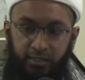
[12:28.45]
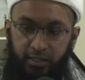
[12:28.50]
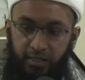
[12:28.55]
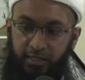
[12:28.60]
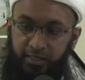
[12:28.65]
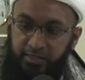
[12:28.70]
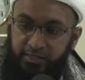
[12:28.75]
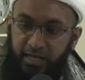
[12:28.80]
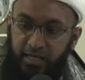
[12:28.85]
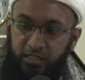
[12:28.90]
in
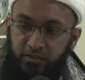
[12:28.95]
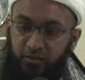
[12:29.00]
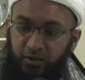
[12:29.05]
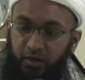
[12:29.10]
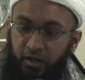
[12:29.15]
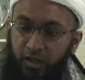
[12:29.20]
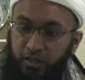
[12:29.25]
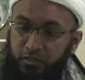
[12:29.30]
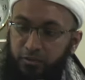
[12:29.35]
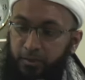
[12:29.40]
the signs of
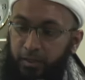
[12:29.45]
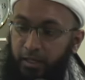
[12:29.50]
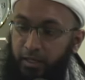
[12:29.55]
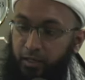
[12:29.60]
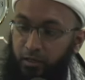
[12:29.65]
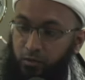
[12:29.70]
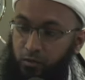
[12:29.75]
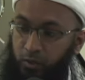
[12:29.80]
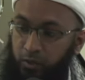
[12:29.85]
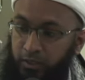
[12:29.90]
Allah
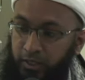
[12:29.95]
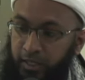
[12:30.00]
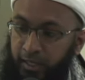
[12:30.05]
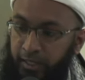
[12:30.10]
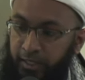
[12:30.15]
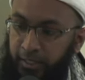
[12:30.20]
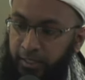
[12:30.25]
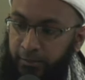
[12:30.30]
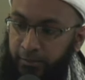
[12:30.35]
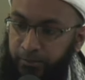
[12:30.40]
subhanahu wa
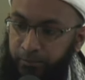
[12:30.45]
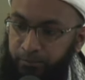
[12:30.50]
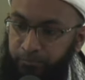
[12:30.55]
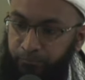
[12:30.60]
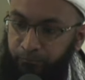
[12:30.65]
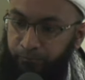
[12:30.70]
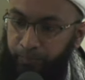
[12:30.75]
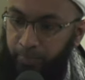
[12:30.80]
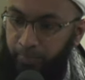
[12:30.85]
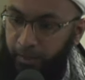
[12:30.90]

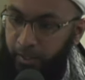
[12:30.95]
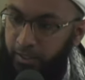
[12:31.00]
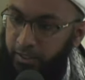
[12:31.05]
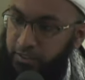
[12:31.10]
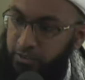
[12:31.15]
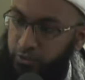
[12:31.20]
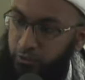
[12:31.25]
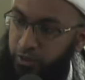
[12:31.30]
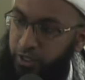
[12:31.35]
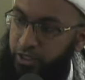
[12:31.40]
ta'ala, in
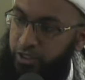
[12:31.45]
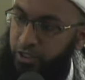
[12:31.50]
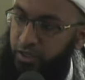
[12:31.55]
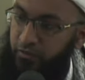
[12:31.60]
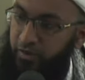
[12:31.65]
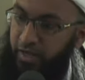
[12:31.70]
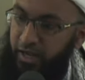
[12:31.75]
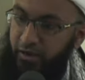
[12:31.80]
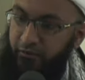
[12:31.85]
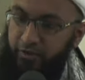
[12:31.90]
His creation of
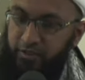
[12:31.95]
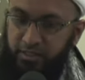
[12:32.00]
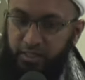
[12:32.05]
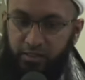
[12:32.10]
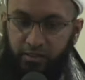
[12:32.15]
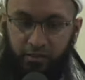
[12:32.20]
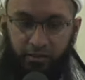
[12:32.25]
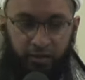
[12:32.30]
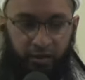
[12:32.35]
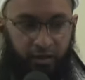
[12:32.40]
the heavens and
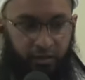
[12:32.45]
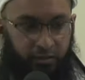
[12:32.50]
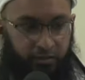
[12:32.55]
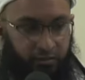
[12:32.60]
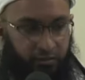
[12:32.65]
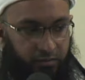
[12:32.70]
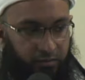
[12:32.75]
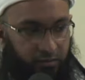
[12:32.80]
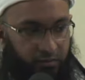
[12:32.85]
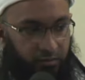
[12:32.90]
the
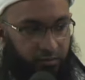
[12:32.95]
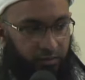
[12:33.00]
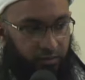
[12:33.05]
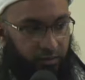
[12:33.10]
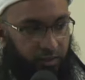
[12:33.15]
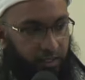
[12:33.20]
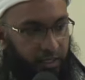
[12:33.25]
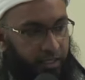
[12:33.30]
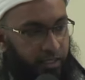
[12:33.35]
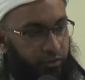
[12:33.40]

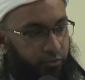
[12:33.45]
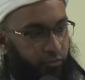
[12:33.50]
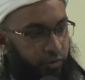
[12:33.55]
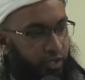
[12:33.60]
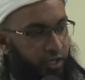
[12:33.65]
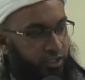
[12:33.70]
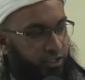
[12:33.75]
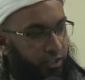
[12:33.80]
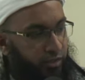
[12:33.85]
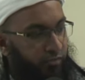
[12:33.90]
earth, and the
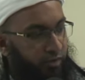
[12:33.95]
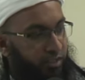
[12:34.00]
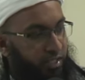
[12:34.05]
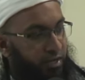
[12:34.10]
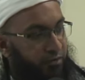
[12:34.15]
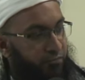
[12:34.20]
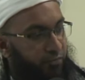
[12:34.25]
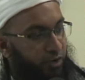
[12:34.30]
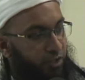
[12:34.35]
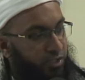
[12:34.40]
creation of the
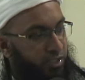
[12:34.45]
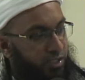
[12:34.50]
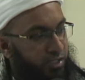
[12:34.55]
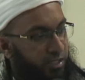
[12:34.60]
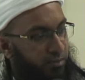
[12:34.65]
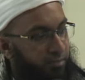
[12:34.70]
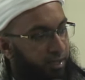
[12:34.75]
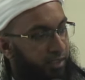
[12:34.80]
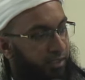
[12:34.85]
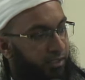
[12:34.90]
diversity
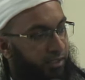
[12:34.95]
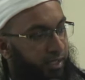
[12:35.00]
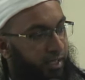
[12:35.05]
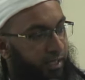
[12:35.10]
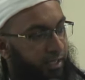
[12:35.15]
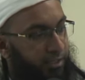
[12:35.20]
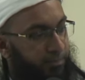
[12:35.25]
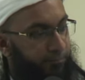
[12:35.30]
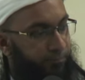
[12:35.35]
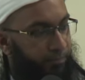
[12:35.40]
in
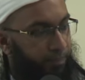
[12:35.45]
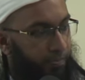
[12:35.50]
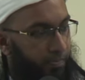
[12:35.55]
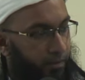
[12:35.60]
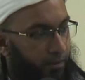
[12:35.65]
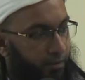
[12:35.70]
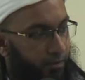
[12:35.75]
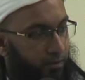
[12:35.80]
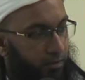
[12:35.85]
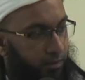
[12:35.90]
mankind,
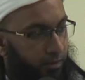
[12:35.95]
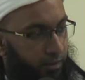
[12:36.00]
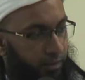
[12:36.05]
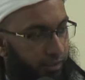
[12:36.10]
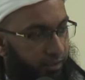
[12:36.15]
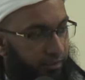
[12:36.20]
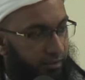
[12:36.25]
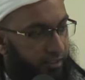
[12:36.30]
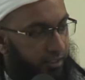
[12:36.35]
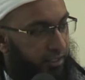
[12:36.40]

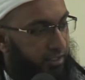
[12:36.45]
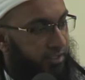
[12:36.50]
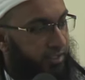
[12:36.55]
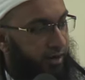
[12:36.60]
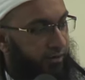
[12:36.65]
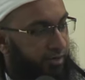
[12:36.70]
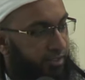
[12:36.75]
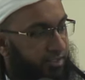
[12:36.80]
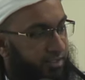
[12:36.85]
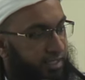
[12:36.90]
and these
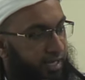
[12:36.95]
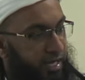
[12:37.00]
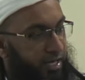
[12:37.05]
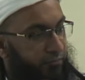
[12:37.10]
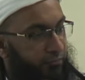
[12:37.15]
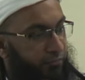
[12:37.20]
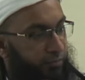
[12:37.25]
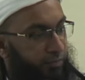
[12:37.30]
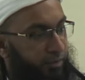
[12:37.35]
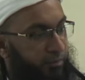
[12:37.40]
are a
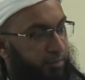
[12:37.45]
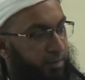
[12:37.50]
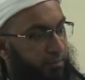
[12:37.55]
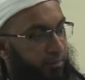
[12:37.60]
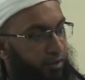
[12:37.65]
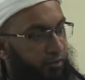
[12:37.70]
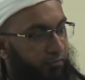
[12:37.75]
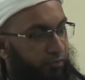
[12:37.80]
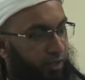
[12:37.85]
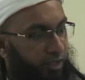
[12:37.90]
sign for the
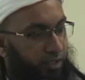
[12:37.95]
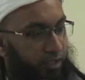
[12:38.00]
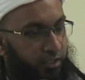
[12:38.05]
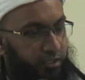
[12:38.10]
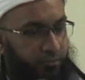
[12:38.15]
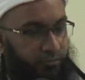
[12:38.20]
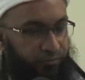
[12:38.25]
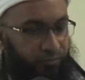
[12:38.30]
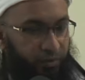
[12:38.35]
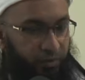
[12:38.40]
people of knowledge,
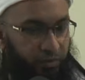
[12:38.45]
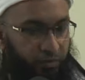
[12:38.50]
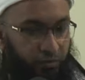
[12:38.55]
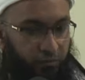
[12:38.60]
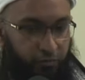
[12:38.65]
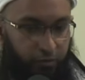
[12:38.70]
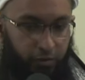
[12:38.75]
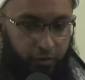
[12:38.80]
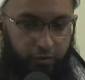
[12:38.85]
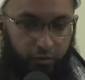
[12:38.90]

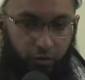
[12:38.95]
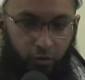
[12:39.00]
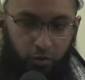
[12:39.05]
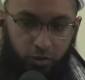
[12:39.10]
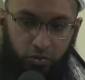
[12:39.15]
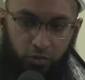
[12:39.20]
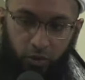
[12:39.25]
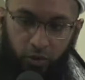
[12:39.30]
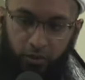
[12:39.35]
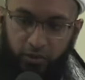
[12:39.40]
for
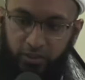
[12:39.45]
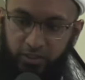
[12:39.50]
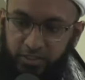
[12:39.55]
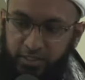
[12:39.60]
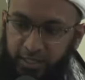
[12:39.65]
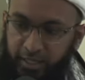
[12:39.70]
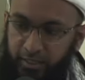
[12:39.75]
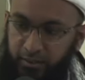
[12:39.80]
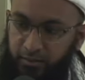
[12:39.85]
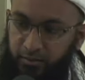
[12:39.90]
those who
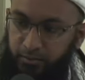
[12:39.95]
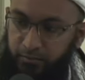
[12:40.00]
understand.